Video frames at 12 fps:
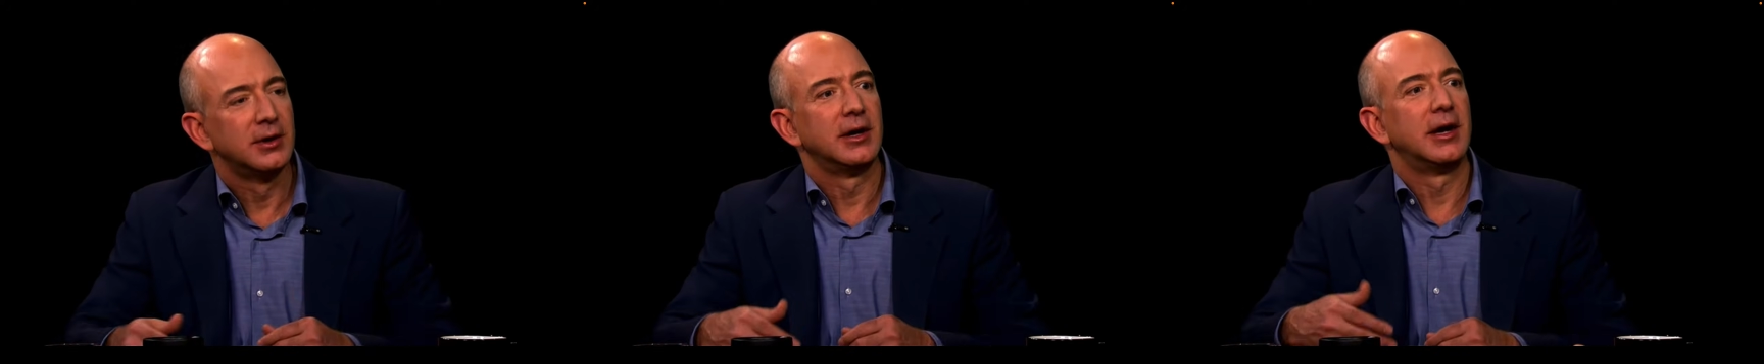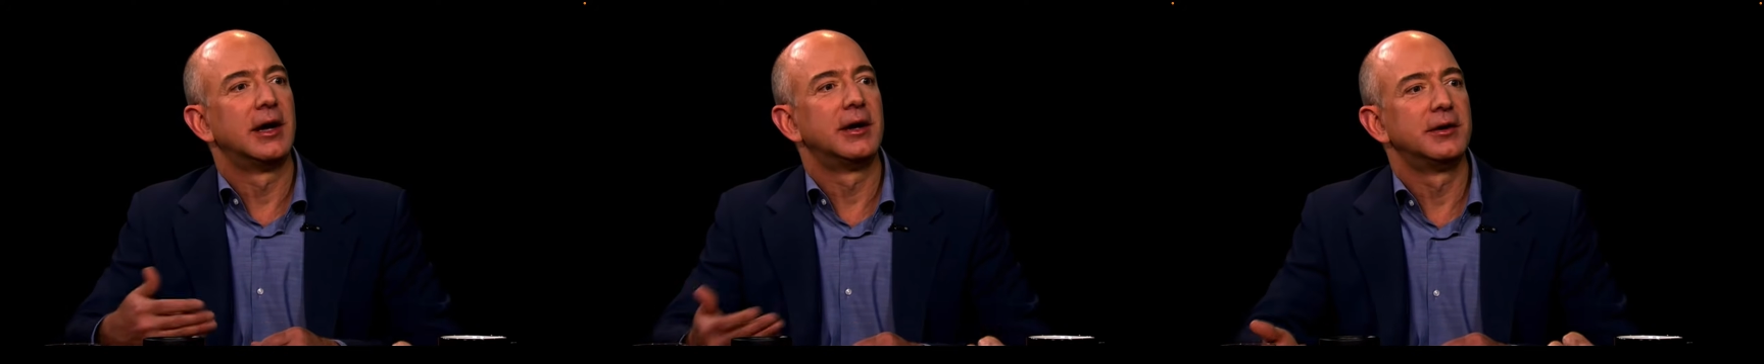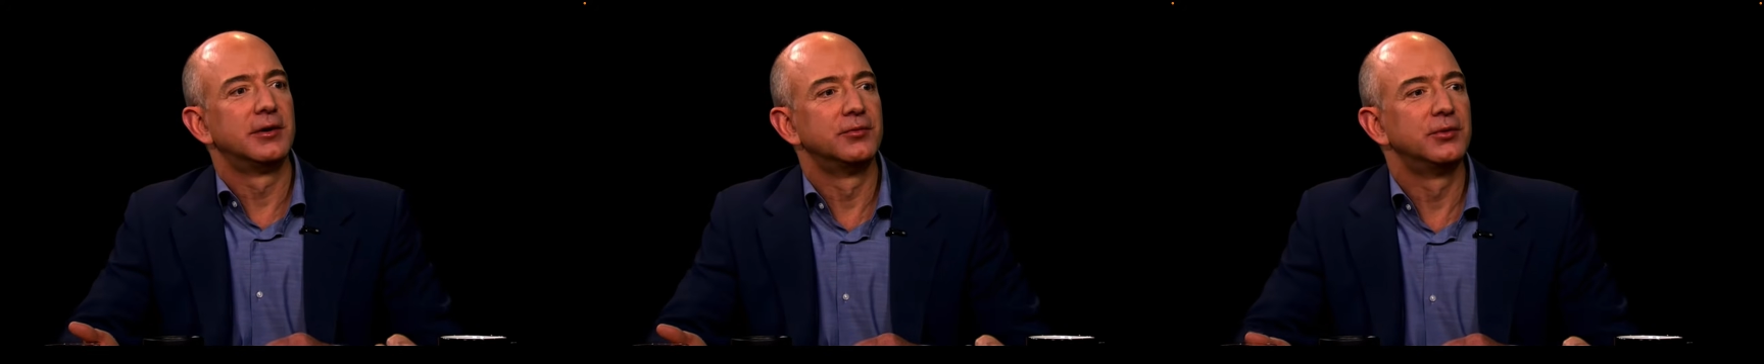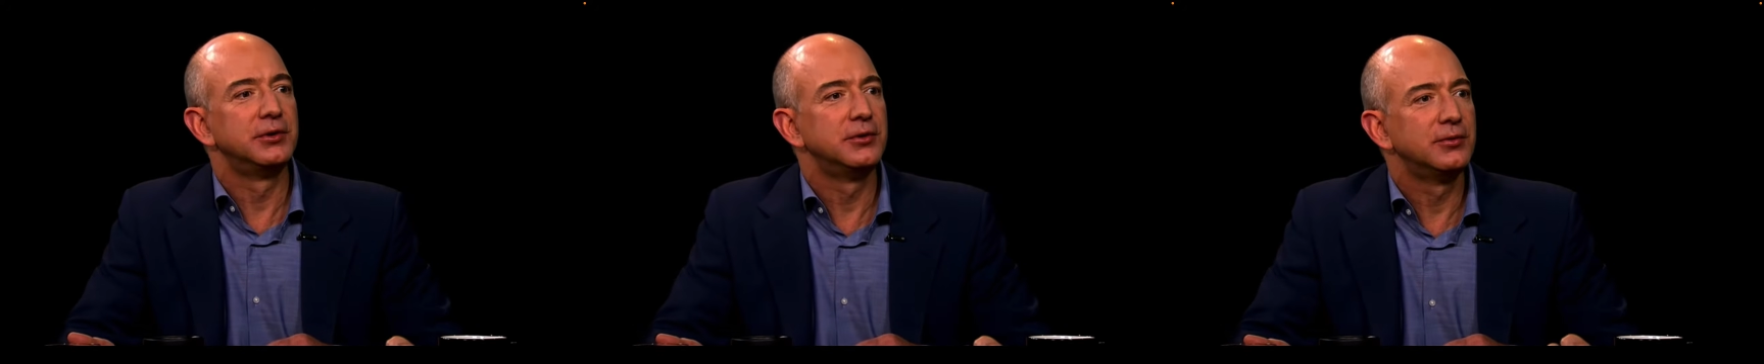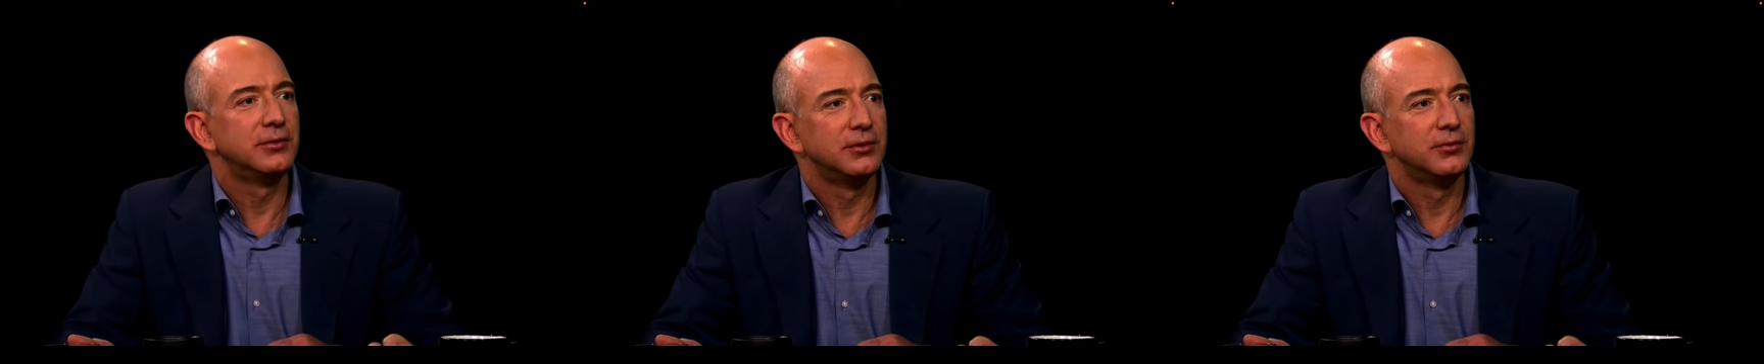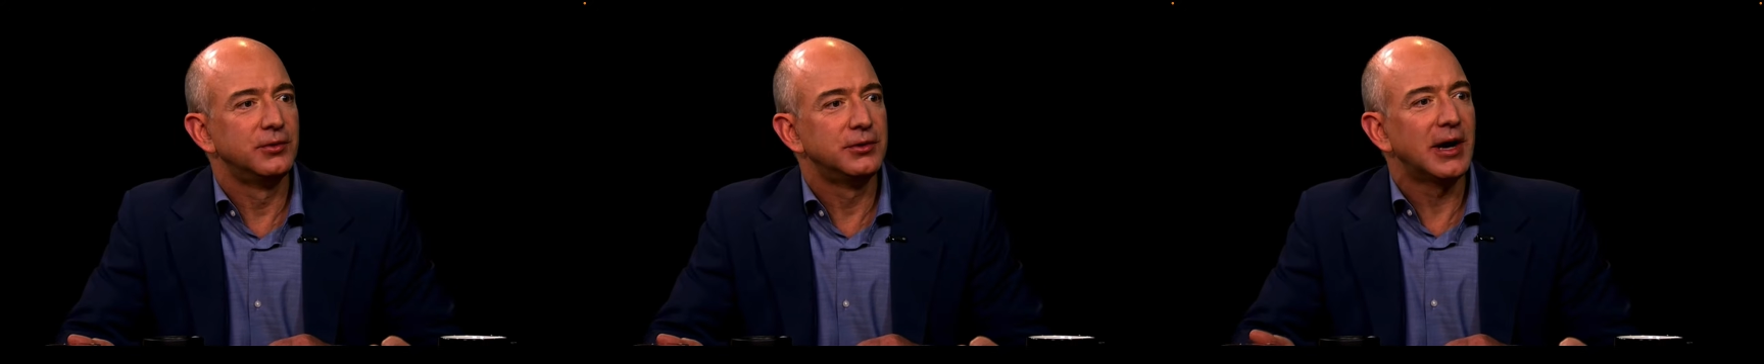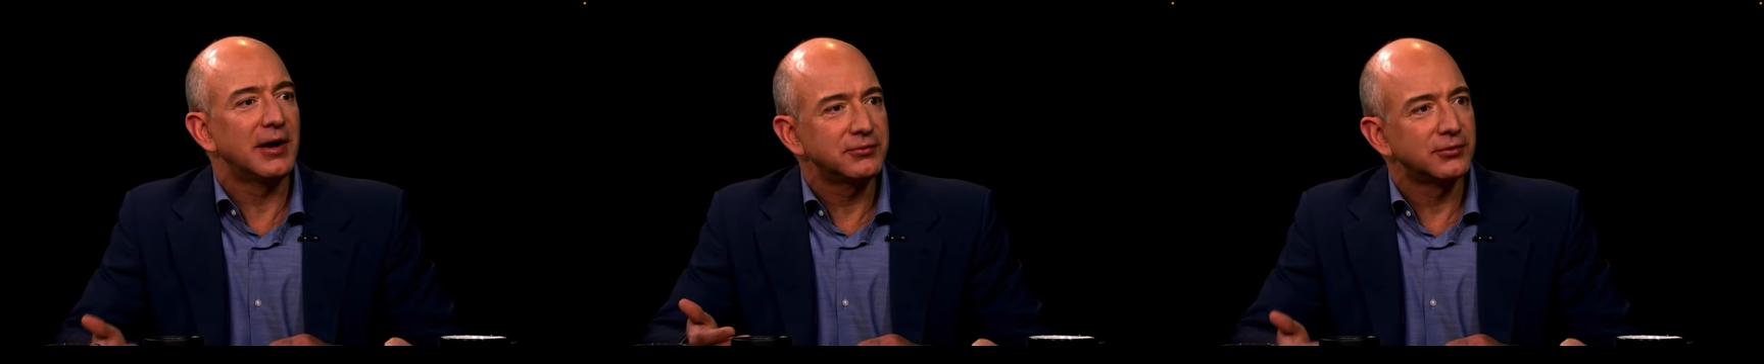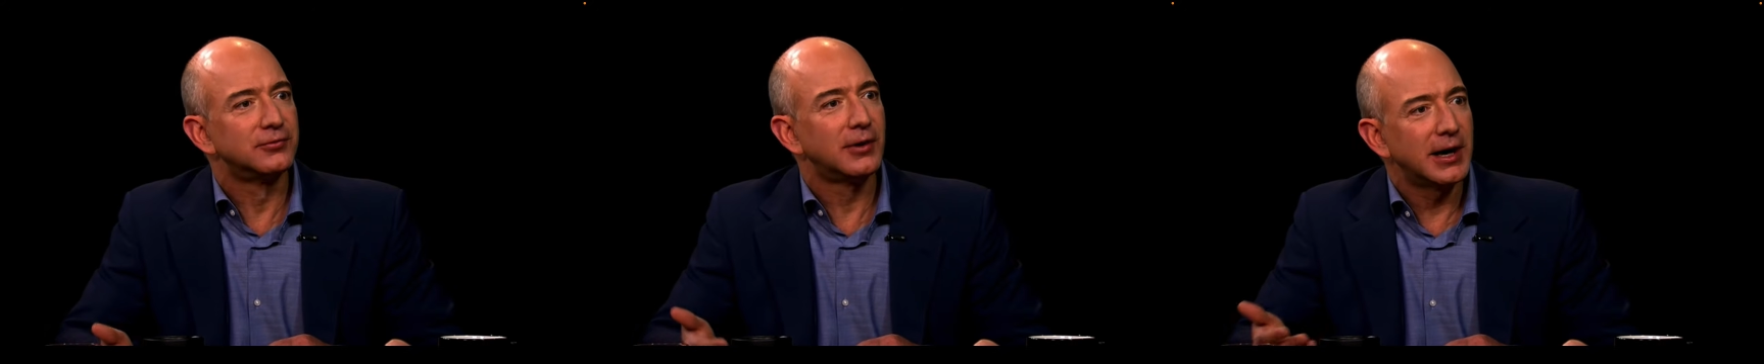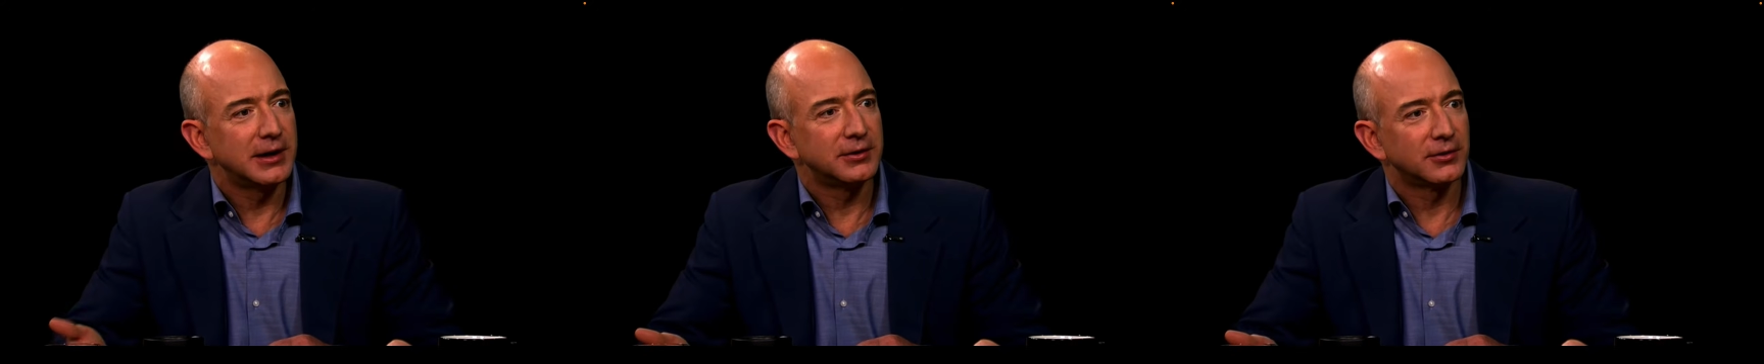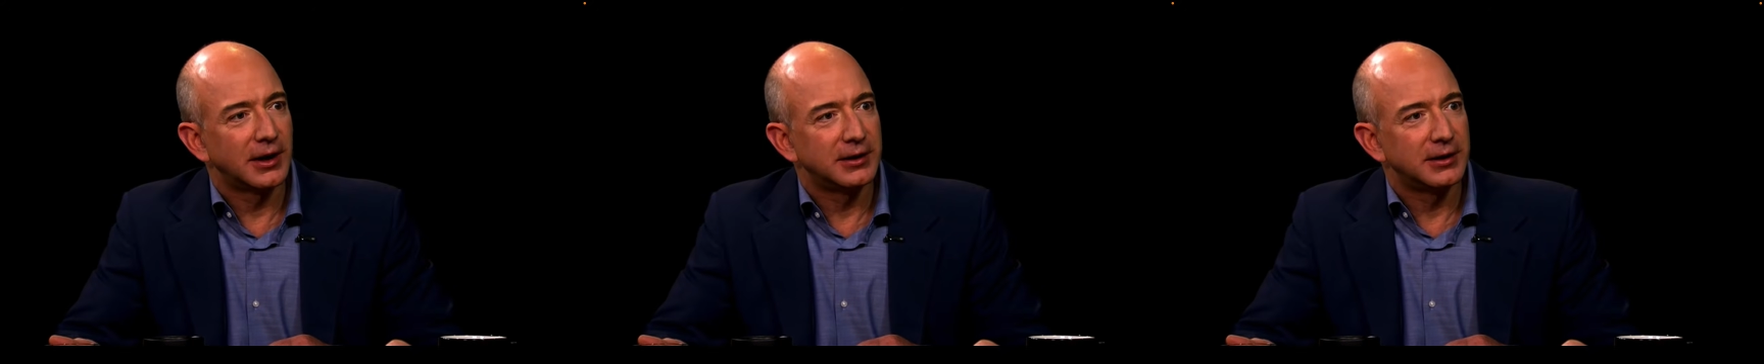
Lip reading: And when you have to write your